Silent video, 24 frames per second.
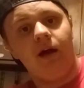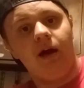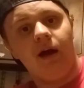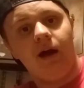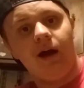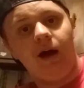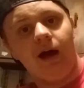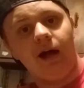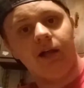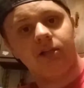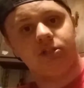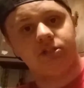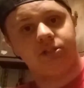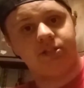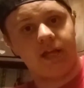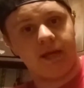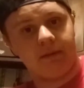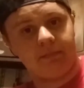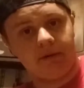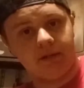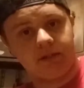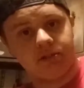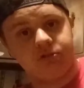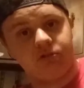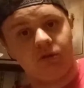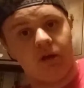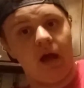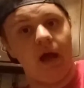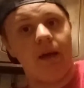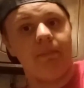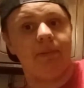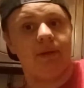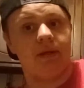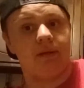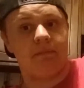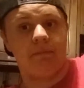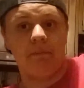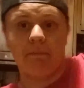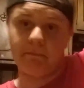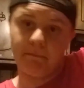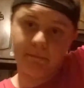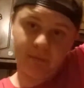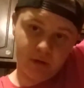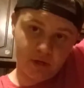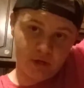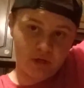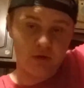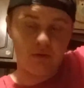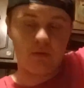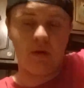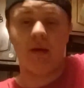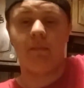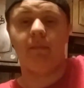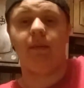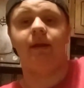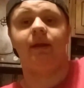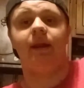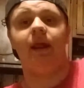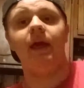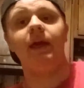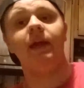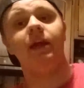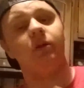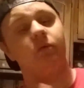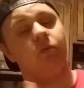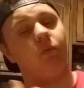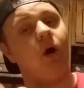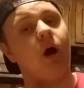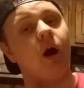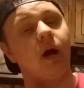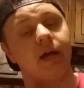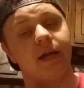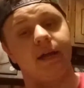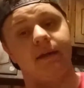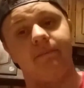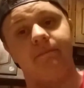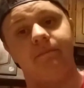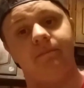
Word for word: I just take my strap and put it around my neck and walk it.